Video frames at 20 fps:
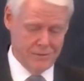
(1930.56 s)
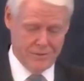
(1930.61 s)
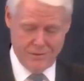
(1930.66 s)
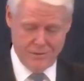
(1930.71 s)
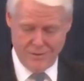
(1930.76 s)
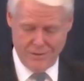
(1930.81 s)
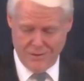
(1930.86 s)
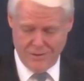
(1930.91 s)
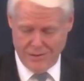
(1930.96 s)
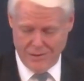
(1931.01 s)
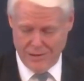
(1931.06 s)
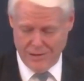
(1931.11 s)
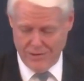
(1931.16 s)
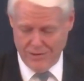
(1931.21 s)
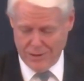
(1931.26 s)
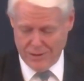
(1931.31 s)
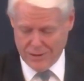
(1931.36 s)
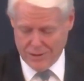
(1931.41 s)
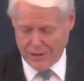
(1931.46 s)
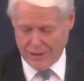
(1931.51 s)
In this
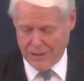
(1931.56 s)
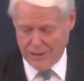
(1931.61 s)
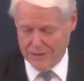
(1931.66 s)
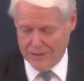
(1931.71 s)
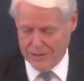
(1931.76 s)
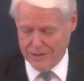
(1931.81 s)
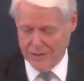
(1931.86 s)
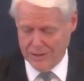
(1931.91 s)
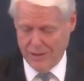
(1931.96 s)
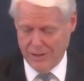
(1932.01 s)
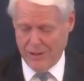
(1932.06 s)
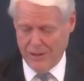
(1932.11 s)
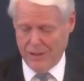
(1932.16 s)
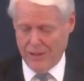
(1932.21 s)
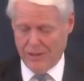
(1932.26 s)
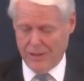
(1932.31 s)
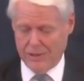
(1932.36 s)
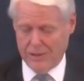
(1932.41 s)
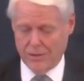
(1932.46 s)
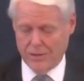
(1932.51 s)
case,
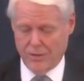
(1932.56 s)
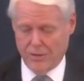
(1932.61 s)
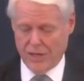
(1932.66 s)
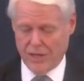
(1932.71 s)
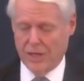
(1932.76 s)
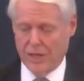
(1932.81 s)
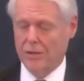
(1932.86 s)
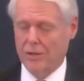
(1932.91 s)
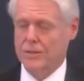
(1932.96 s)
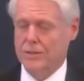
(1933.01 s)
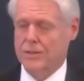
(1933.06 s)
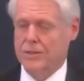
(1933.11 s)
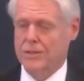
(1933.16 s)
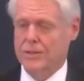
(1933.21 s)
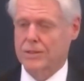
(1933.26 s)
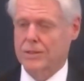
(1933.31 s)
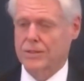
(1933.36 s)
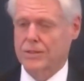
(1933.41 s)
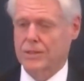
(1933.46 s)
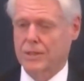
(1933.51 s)
under Thayer's, this is
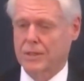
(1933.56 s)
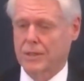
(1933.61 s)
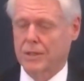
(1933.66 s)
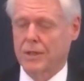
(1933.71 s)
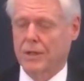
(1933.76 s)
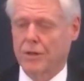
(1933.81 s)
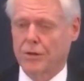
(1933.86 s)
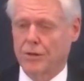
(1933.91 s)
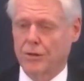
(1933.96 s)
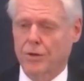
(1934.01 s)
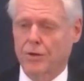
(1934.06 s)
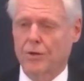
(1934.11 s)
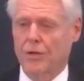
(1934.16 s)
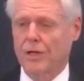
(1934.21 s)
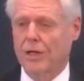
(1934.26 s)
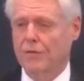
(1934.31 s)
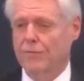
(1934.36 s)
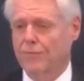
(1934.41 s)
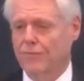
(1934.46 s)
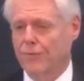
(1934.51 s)
the third and
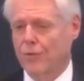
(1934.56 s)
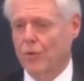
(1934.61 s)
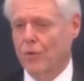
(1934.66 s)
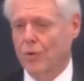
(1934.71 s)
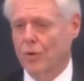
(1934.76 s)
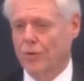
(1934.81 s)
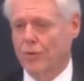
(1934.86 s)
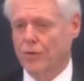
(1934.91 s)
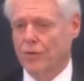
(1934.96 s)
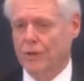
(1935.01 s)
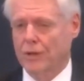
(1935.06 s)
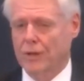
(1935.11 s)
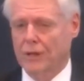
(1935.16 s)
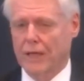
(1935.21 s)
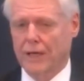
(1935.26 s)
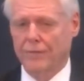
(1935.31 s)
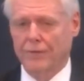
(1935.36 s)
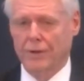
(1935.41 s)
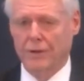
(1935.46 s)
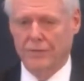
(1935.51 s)
fourth level
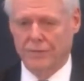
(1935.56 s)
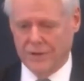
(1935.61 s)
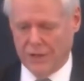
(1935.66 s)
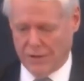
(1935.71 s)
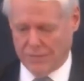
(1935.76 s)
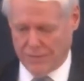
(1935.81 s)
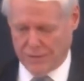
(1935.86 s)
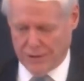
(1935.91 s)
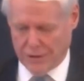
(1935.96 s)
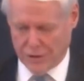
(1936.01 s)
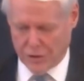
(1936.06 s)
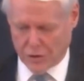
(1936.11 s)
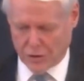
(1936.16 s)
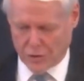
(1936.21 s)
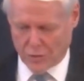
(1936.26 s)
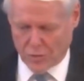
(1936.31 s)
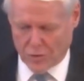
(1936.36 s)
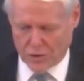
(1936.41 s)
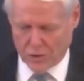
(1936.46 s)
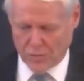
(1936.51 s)
of definition,
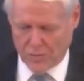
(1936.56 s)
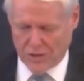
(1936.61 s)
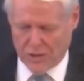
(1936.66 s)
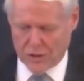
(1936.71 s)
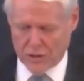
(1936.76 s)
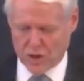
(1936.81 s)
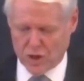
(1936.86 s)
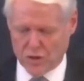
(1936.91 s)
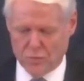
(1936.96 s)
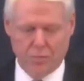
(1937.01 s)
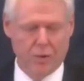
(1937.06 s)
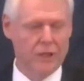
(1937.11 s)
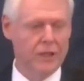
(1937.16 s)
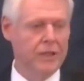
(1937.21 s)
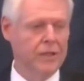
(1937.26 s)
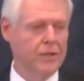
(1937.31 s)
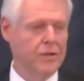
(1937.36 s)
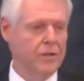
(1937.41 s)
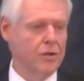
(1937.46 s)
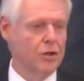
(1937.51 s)
which means
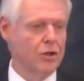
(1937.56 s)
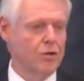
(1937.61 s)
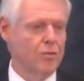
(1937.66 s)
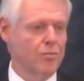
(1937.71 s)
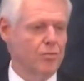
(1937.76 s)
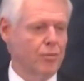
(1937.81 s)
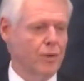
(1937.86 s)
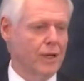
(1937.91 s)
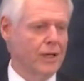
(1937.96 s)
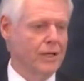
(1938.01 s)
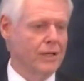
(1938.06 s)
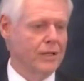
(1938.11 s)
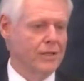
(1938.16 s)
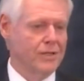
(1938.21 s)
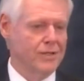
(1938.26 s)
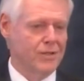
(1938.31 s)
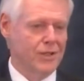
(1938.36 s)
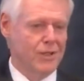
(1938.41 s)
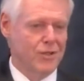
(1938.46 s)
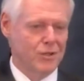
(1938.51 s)
splendor, brightness,
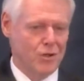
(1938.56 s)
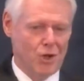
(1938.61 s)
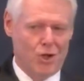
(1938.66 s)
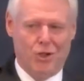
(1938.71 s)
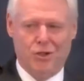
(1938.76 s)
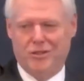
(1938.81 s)
exalted.